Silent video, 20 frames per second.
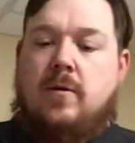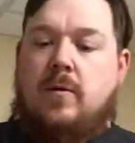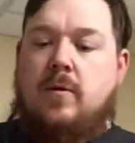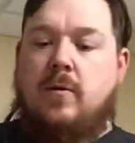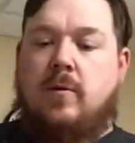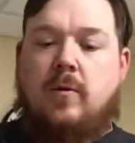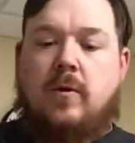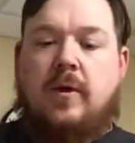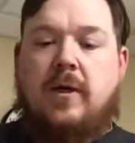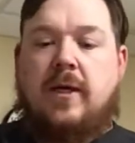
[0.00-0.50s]

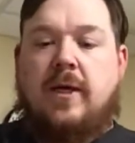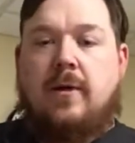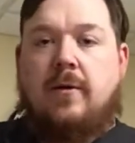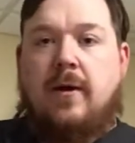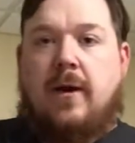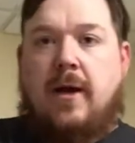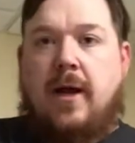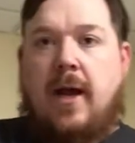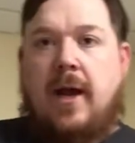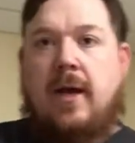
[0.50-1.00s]
We're going to get
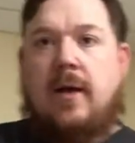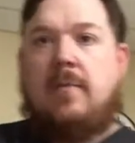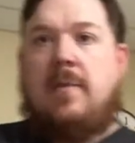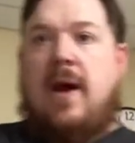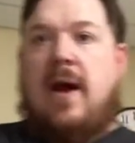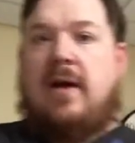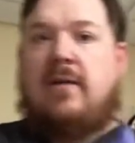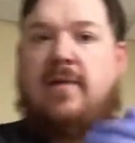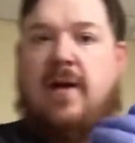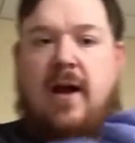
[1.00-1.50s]
ready to hang a
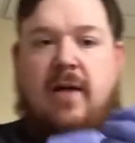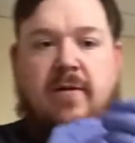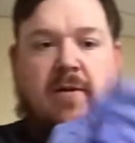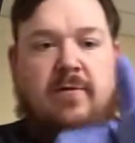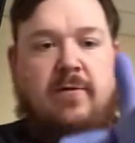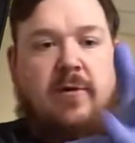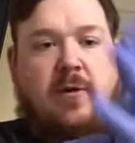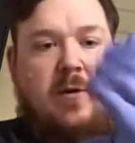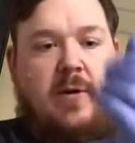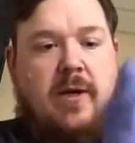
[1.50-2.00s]
bag of IV
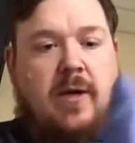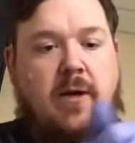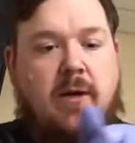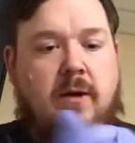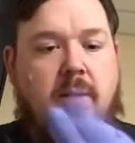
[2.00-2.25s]
fluid